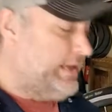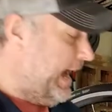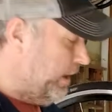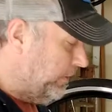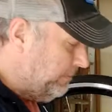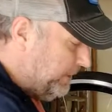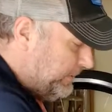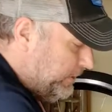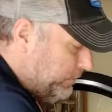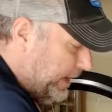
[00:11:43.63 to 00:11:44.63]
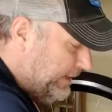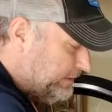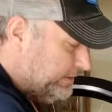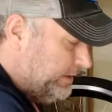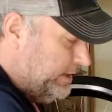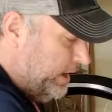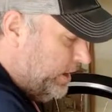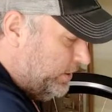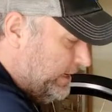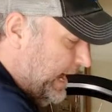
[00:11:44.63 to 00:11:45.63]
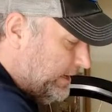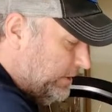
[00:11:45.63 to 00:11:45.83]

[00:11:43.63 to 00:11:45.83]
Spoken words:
Now, BB Rights are not